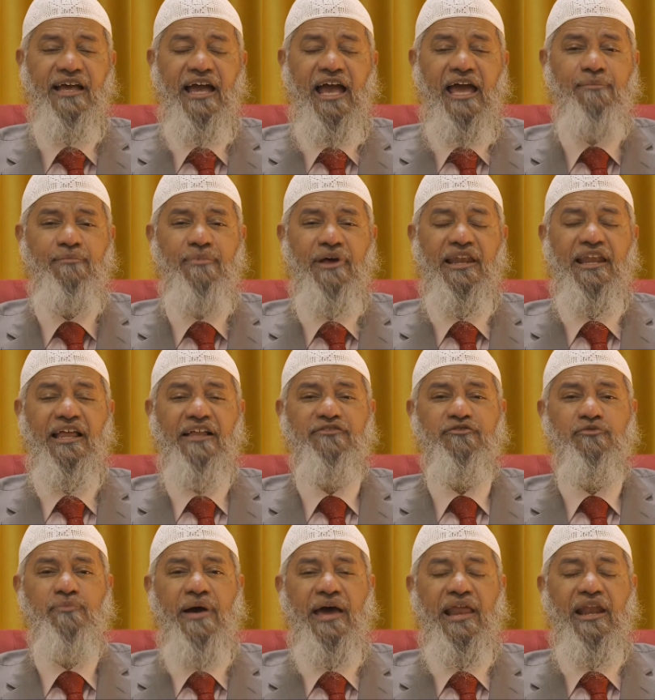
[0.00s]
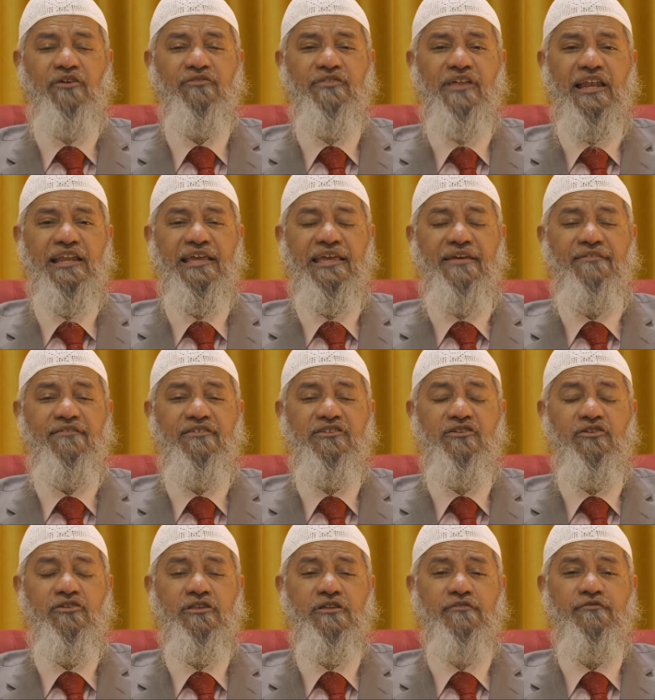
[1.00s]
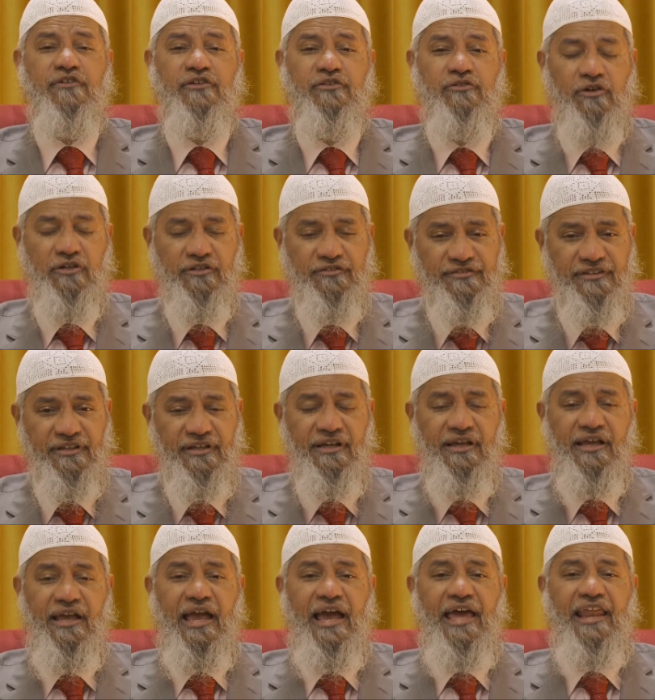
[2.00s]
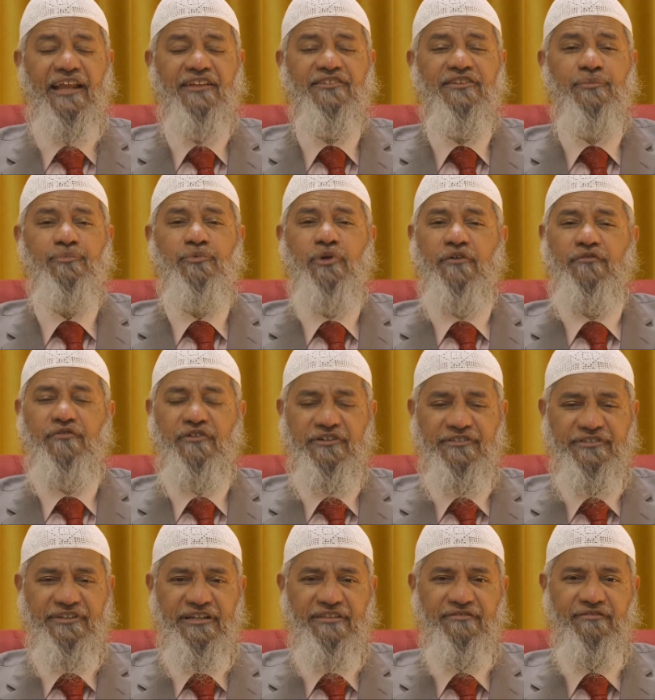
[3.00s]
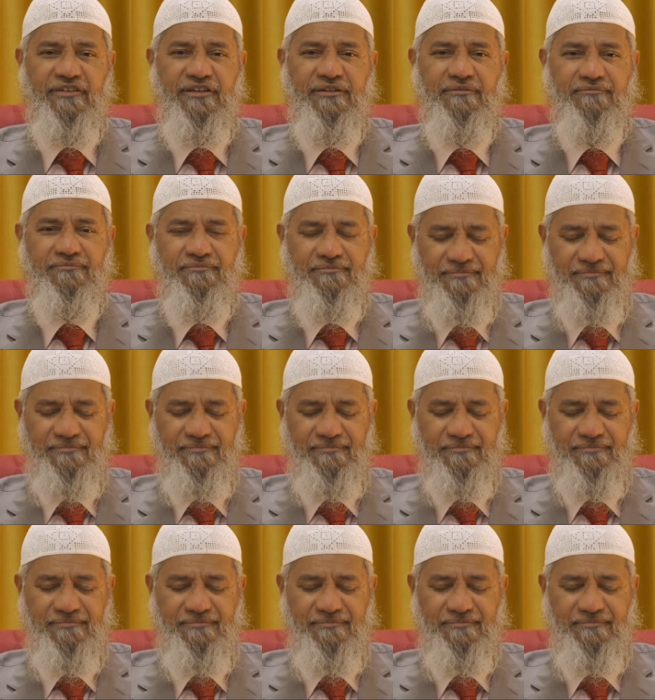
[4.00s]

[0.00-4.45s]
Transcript: And may Allah subhanahu wa ta'ala give you Jannat al-Firdaus and accept your efforts in His way.